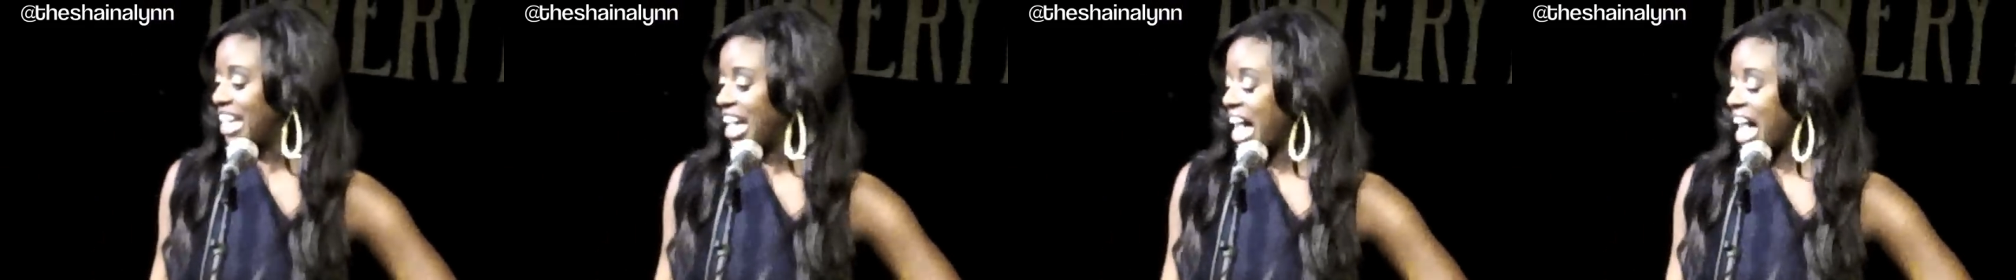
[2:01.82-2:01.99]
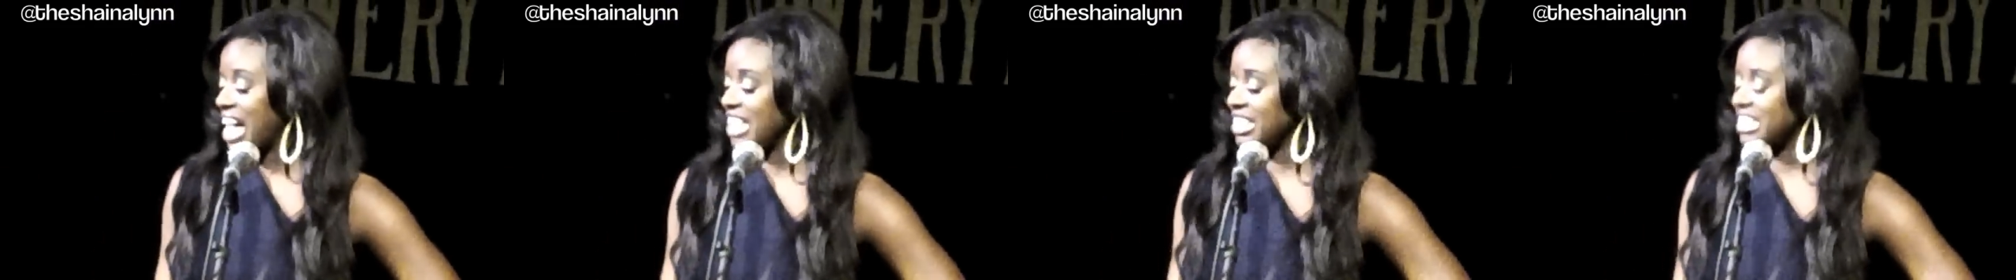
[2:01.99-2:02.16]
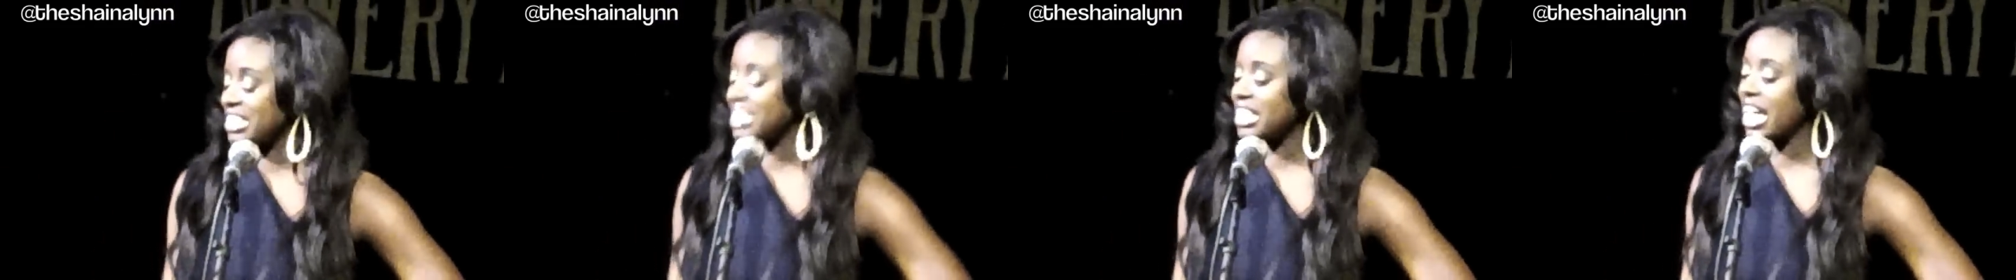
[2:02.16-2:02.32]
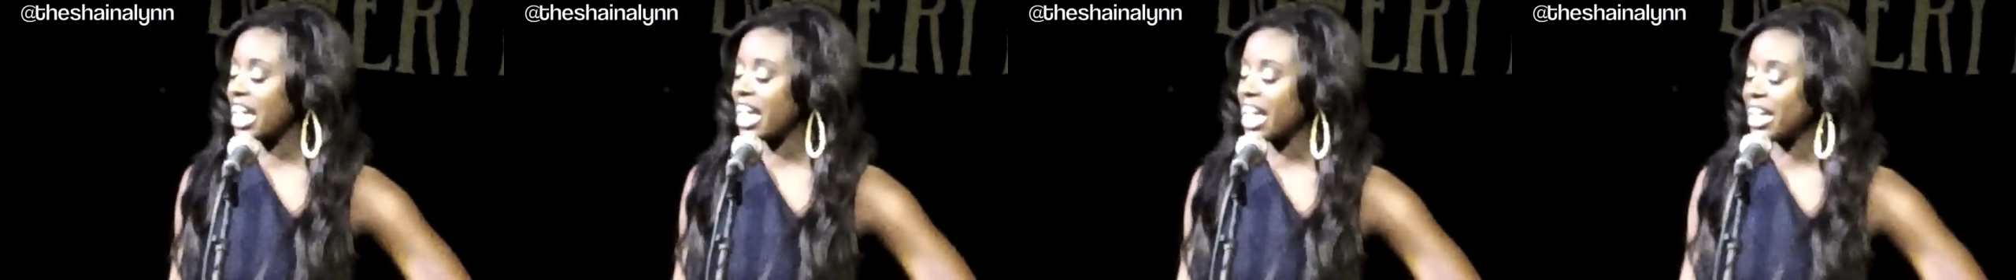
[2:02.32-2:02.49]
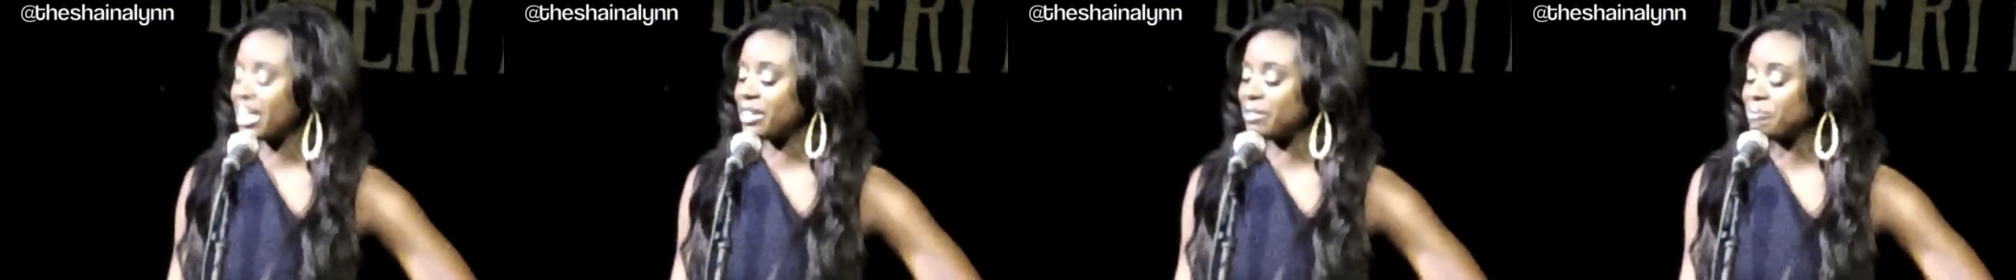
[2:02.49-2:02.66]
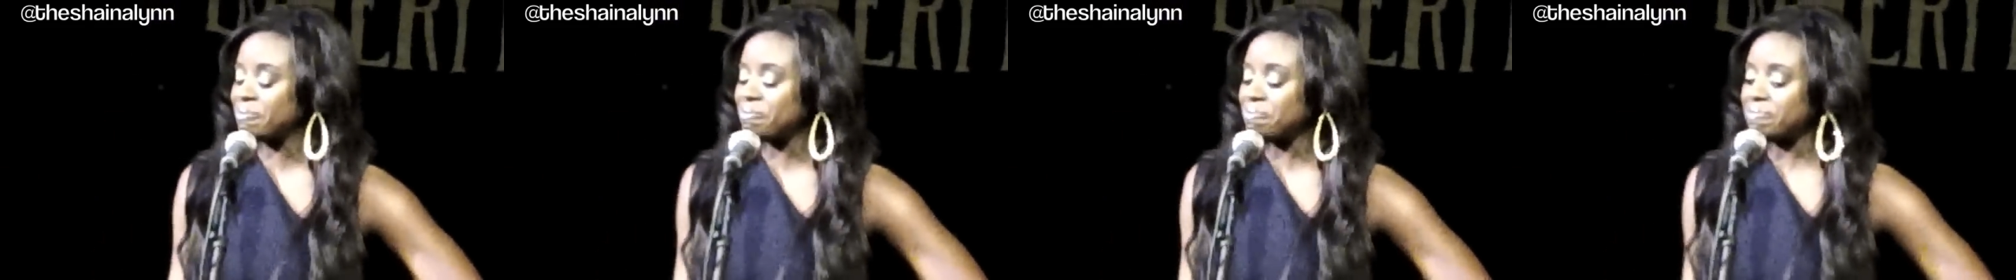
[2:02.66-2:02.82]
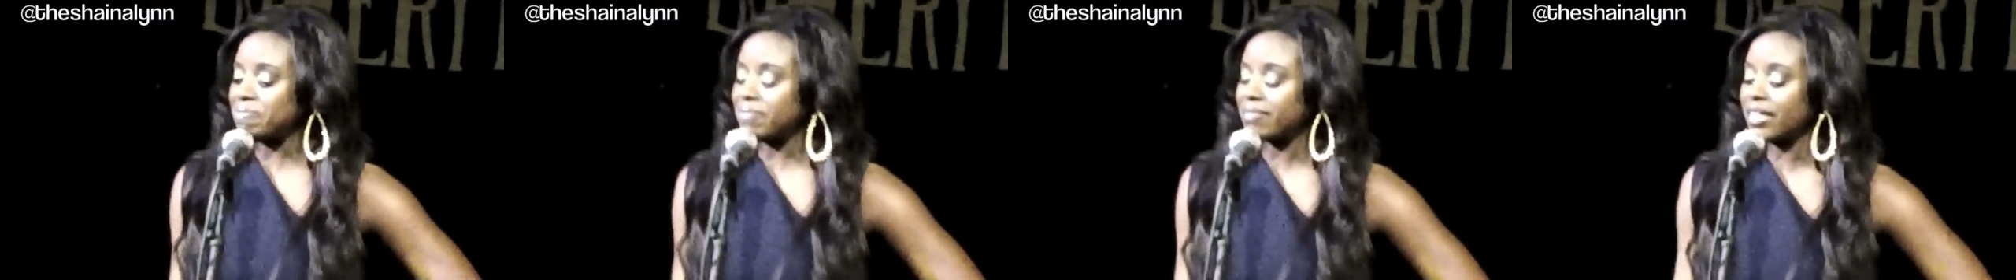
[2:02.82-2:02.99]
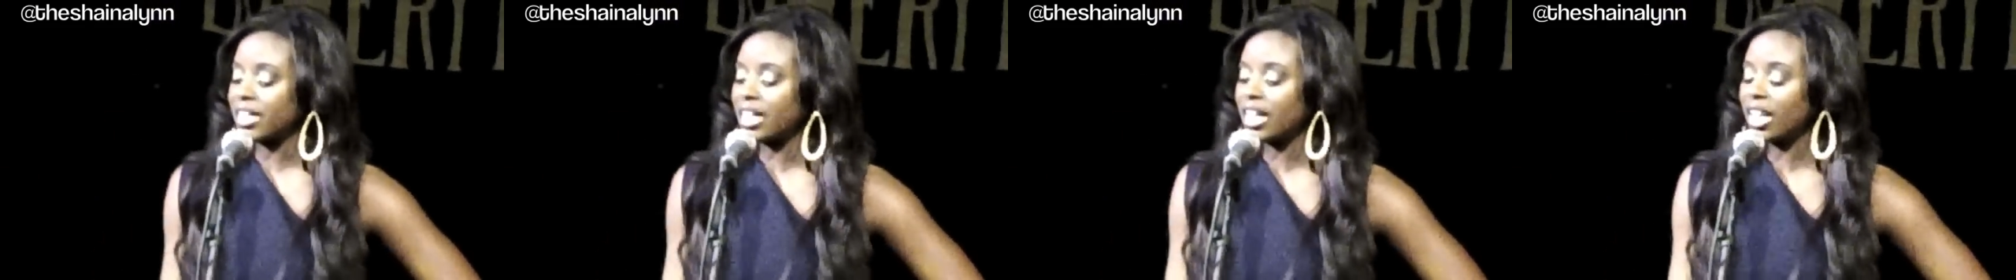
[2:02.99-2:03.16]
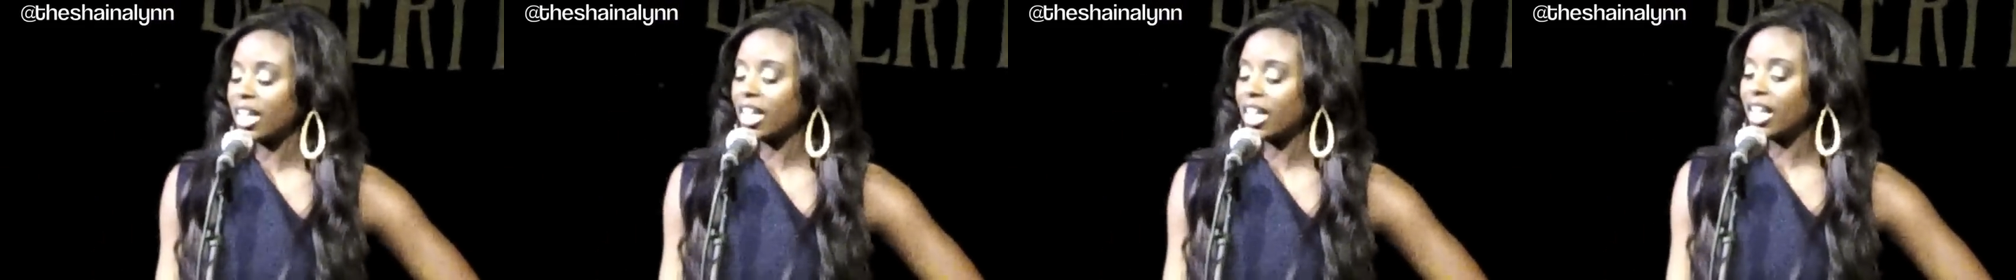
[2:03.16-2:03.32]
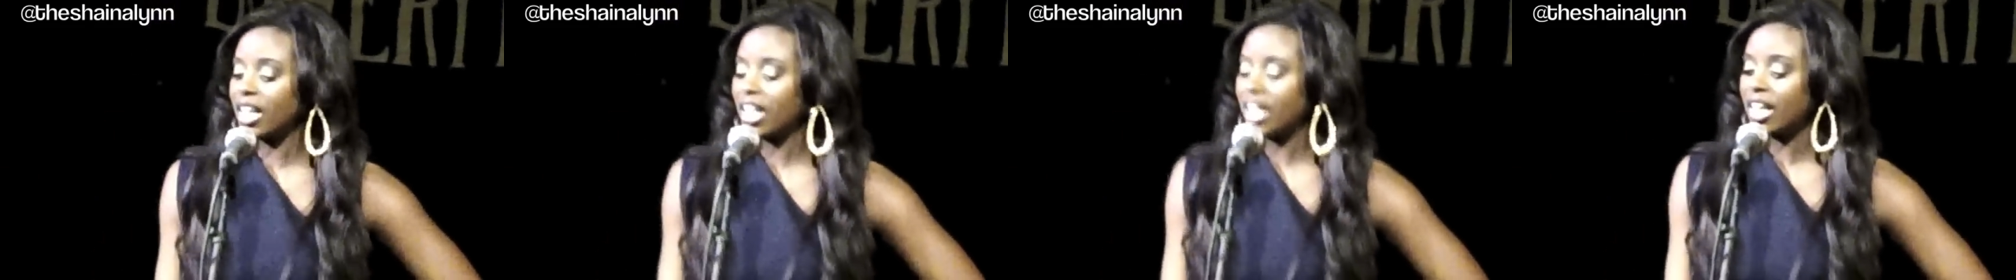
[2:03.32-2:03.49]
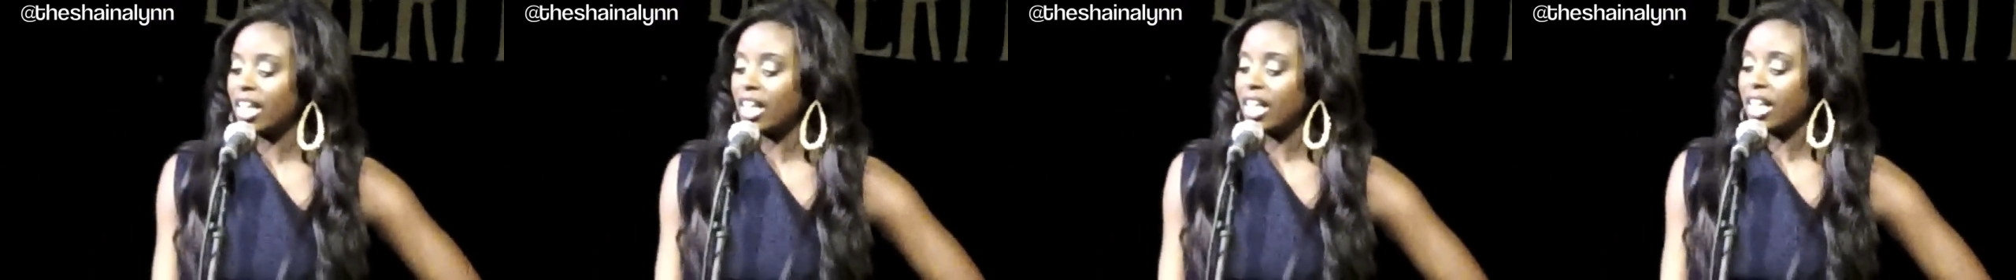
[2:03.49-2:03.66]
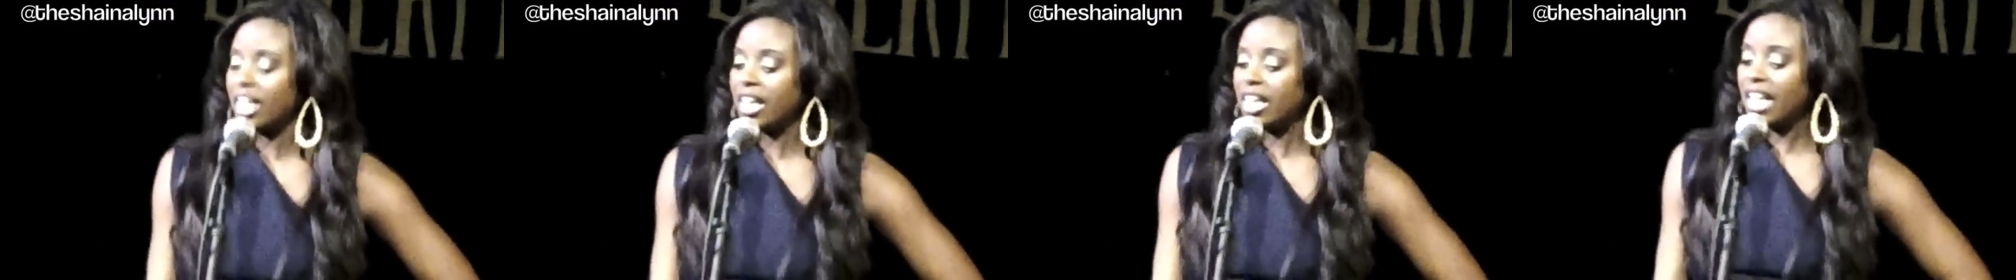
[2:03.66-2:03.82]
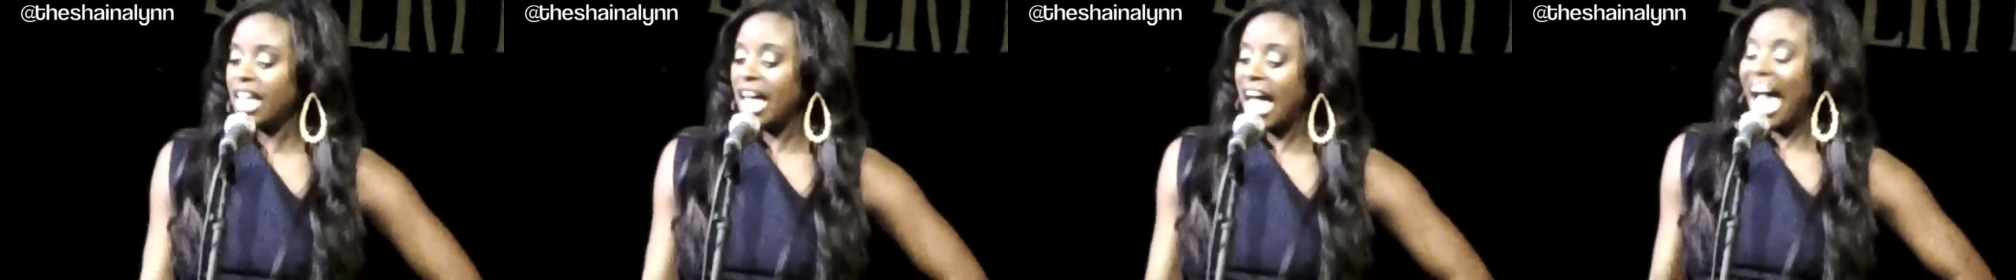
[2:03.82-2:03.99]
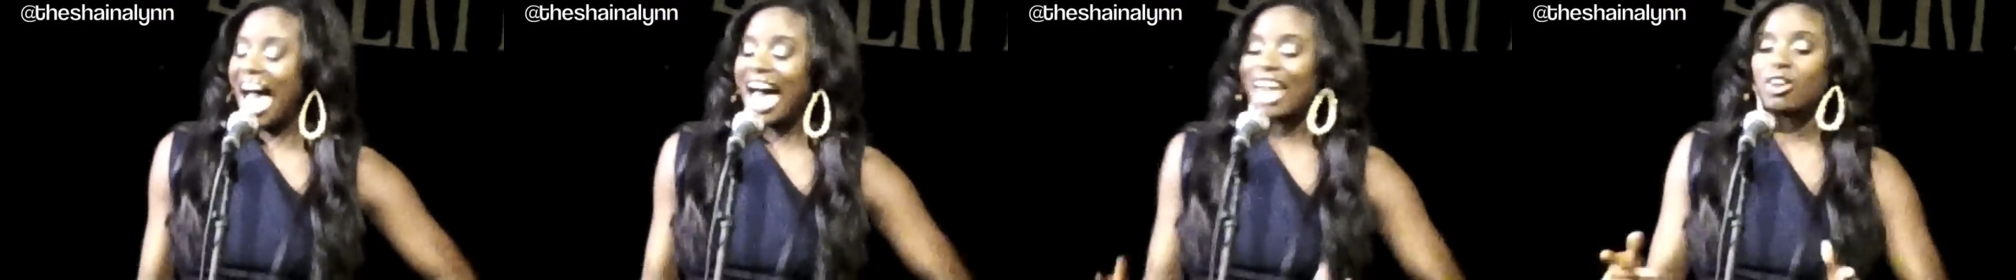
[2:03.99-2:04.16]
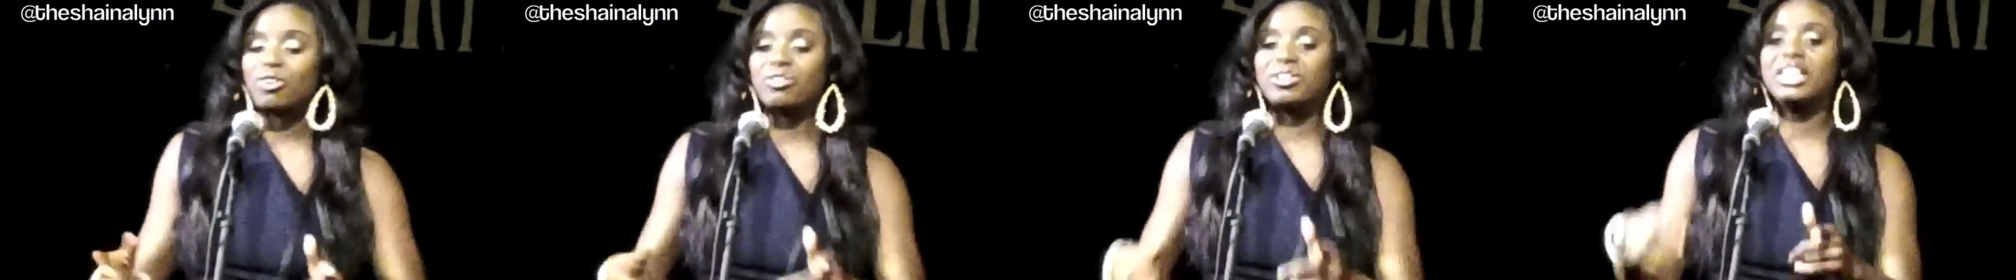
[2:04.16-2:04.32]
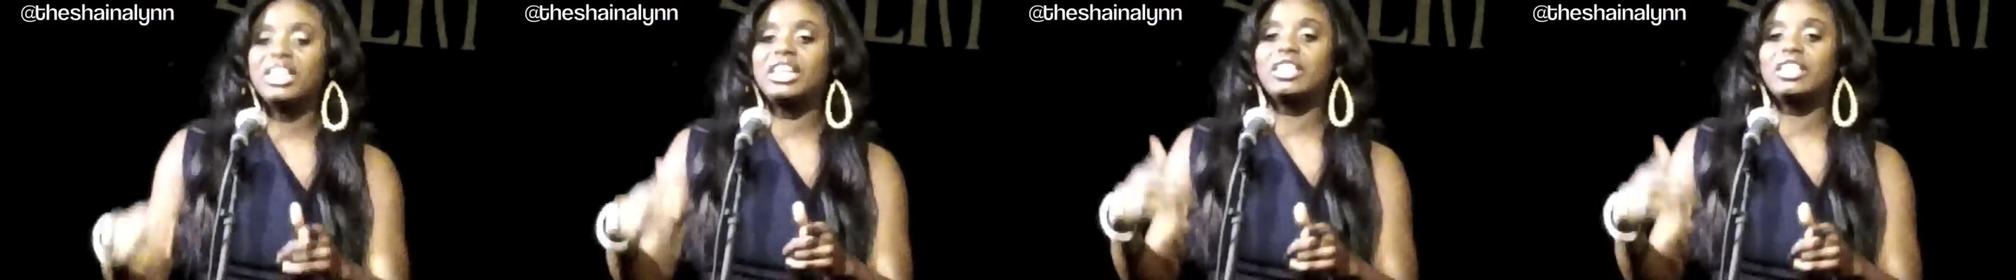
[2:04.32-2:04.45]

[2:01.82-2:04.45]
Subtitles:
I said, I don't